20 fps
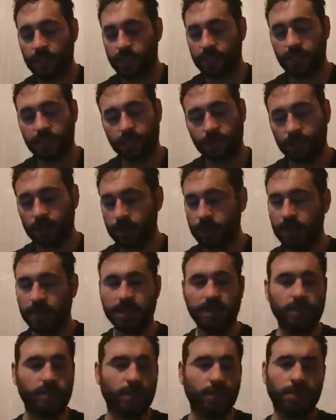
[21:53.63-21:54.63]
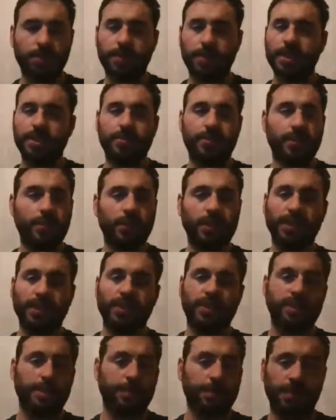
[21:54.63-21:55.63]
Not only manifold,
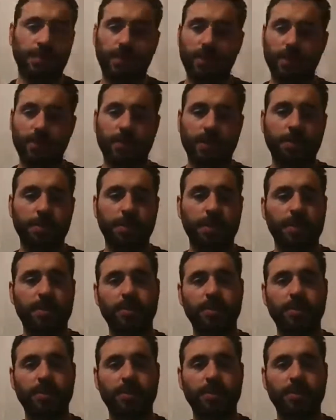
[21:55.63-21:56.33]
ITV, you name it.